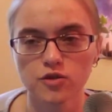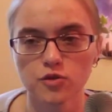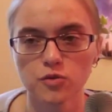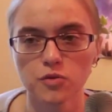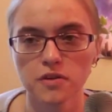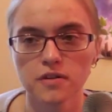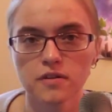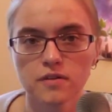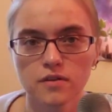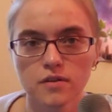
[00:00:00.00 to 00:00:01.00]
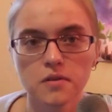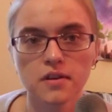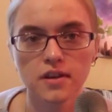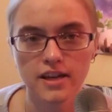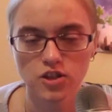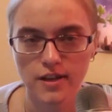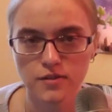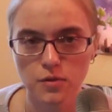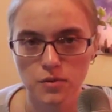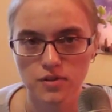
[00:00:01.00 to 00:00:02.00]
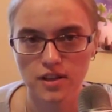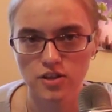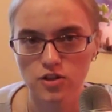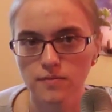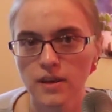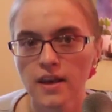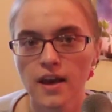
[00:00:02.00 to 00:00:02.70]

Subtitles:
to catch Isidora's attention.